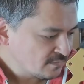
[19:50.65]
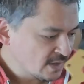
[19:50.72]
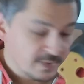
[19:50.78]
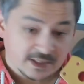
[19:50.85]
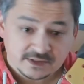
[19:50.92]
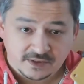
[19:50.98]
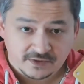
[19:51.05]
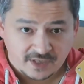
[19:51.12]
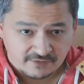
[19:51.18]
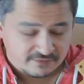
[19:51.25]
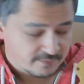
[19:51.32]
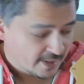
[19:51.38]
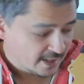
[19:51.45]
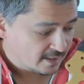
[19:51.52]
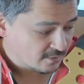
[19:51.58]
that's okay for
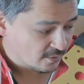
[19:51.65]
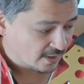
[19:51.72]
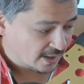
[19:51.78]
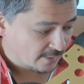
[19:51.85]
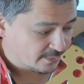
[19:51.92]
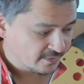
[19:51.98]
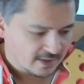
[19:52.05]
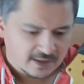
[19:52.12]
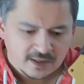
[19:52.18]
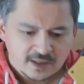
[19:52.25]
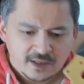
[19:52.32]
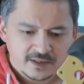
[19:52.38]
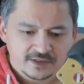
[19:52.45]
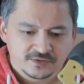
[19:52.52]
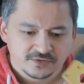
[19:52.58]
me. I'm quite happy with that.
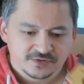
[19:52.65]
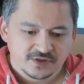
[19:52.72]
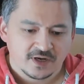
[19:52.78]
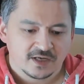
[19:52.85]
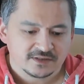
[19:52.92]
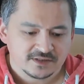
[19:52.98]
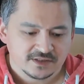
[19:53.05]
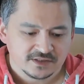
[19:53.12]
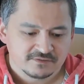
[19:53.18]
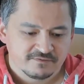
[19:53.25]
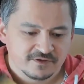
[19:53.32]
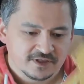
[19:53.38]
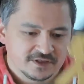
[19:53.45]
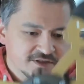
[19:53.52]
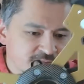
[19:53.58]
It also has these
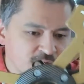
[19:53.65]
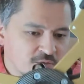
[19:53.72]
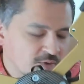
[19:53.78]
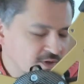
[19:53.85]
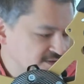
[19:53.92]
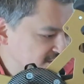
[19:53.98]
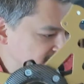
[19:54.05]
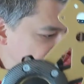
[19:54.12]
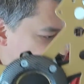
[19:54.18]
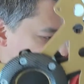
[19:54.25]
really small ones here